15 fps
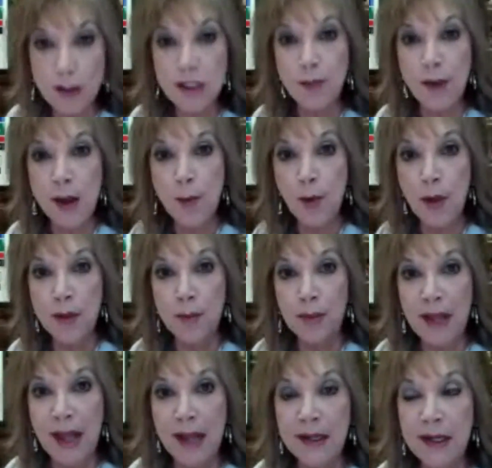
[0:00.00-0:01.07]
people on the
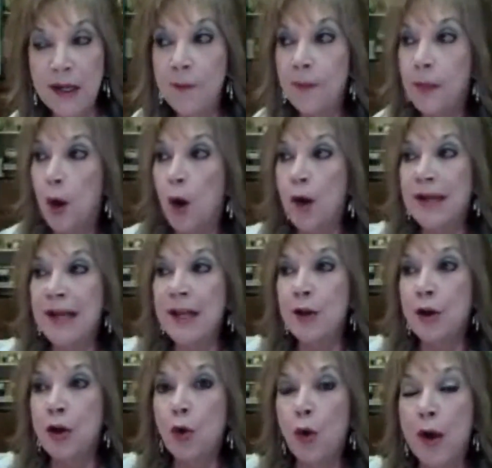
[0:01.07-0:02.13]
planet are either
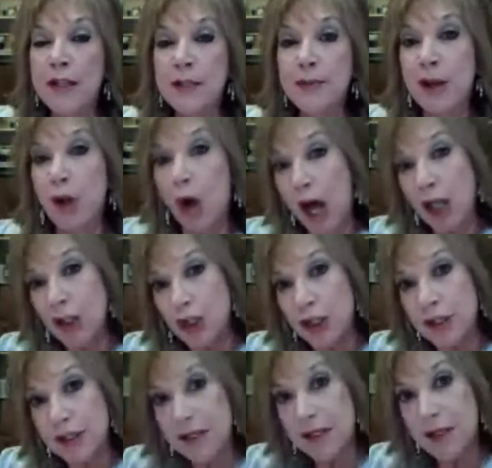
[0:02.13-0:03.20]
going to be conscious
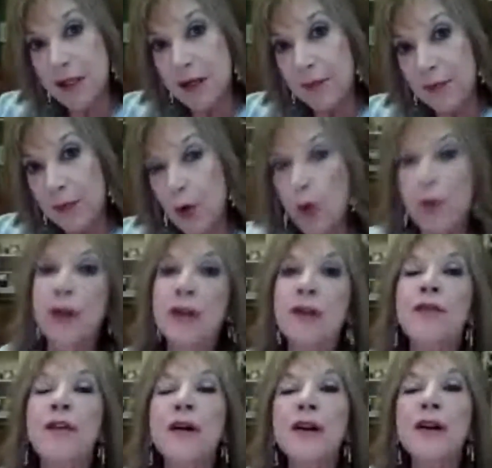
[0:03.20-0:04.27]
or they're going to
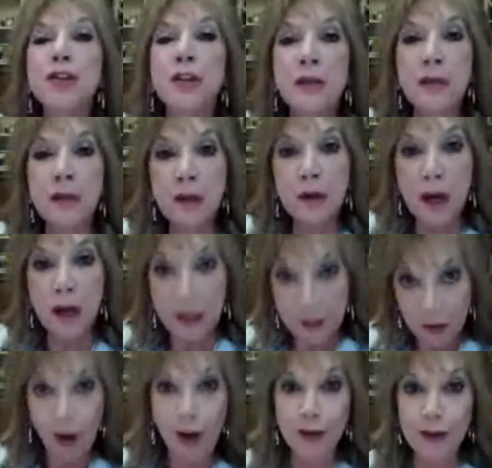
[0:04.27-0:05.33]
function
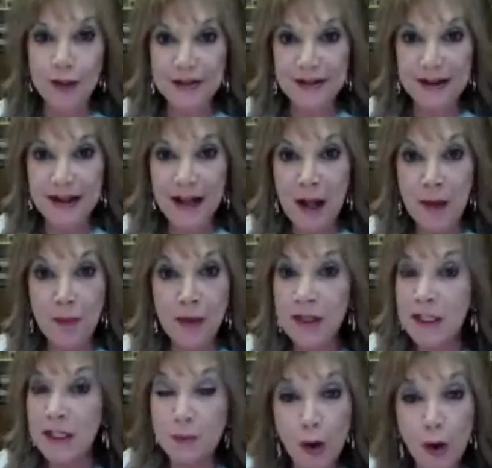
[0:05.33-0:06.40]
unconsciously because
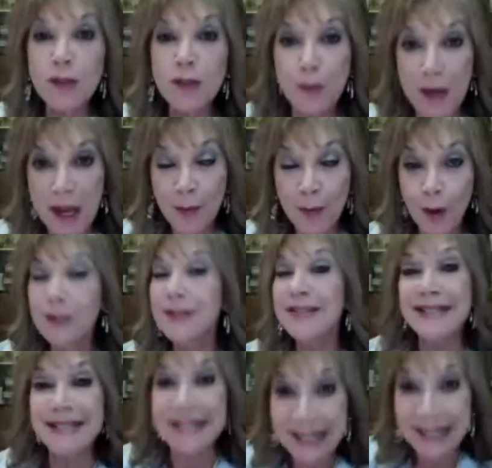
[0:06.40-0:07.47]
most people
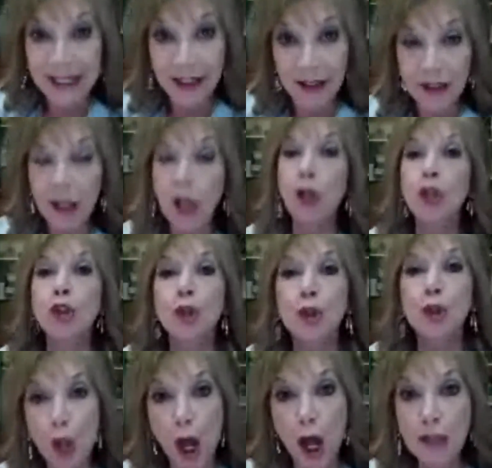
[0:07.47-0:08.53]
still do
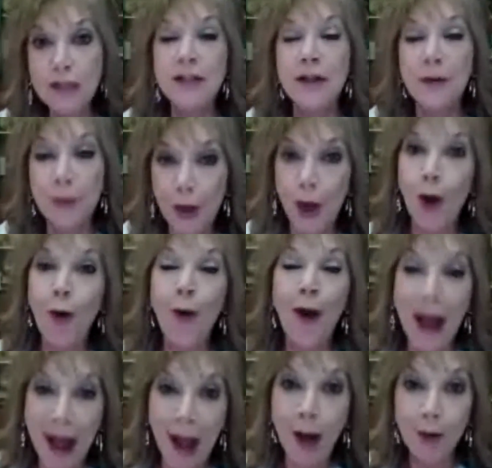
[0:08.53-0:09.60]
not know
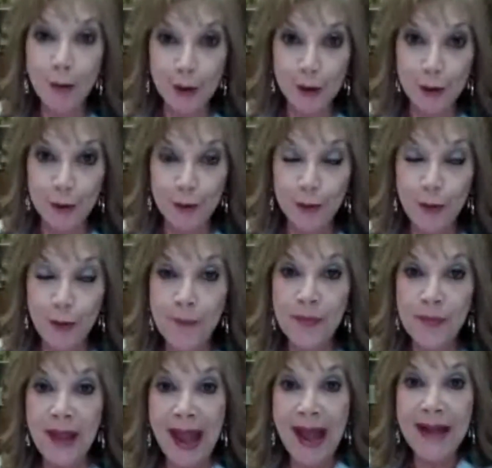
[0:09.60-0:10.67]
how to
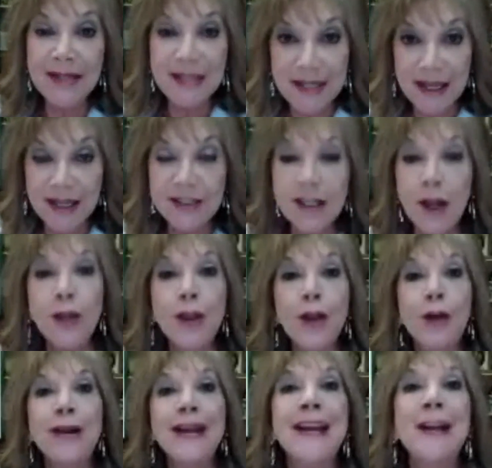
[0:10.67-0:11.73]
access their
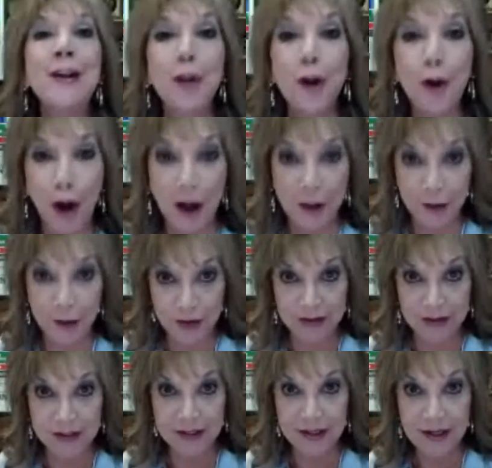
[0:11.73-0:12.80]
inner
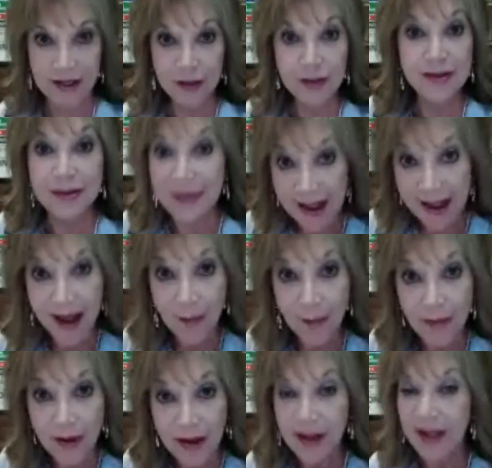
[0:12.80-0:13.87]
conscious. To them,
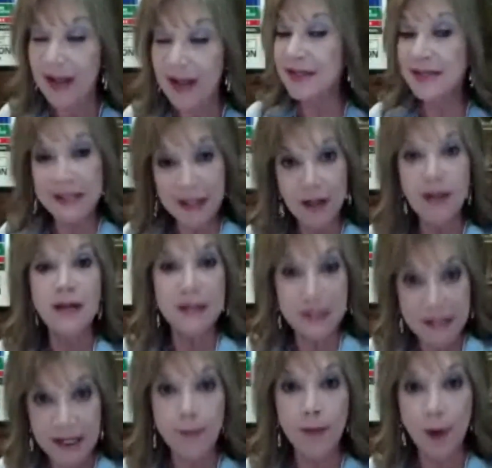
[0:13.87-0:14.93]
it's still
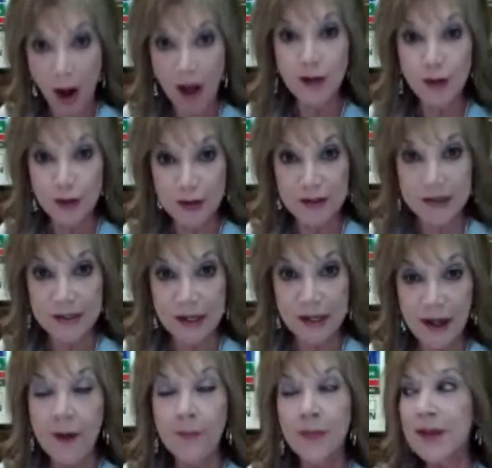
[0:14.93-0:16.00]
subconscious.
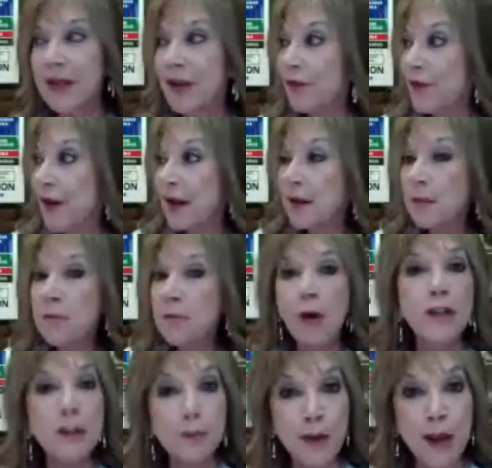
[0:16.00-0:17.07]
In fact, most
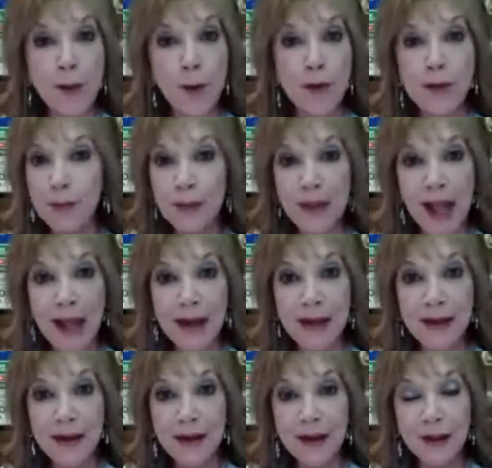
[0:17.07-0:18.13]
people on the planet
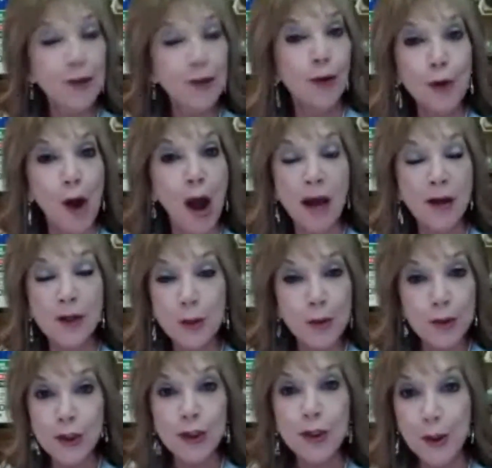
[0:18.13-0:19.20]
don't know how to do what you're
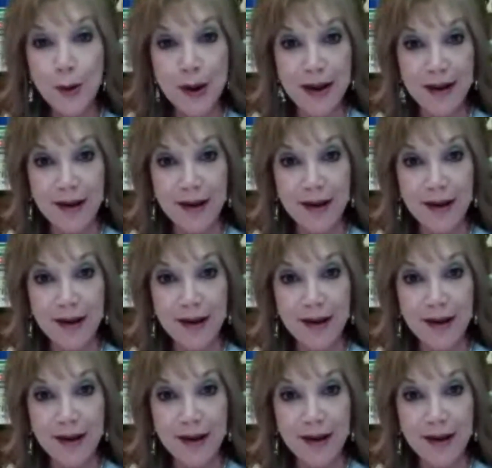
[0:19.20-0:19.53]
doing.